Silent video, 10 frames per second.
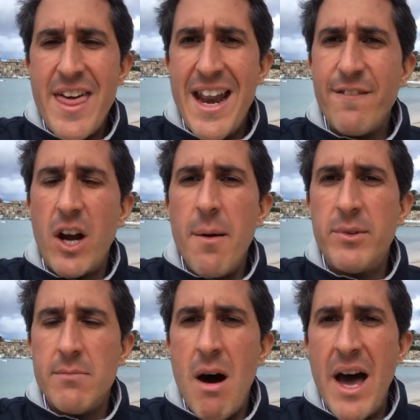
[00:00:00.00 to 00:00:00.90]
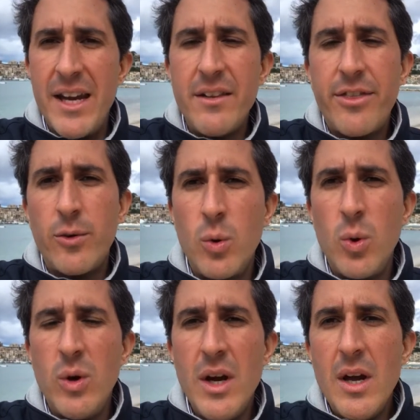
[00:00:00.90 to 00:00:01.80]
that have come to mind
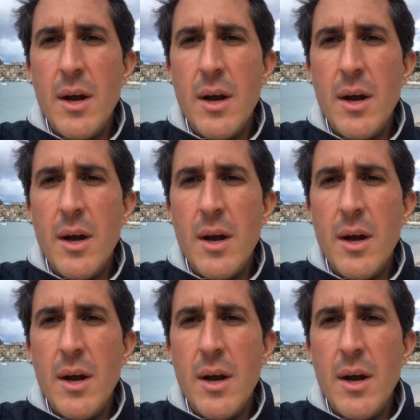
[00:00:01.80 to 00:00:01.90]
through